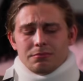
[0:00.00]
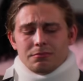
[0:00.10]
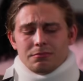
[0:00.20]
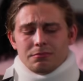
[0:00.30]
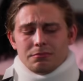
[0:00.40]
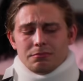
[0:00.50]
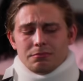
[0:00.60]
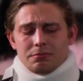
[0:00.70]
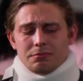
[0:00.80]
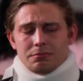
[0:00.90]

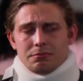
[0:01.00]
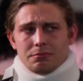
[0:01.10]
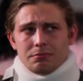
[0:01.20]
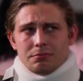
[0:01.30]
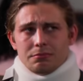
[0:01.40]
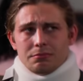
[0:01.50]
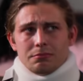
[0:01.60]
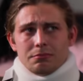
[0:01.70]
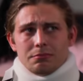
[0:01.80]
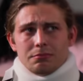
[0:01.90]

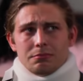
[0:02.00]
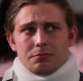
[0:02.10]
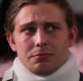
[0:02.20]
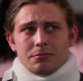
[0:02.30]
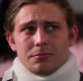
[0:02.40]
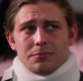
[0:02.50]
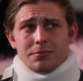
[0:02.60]
The person shown says nothing.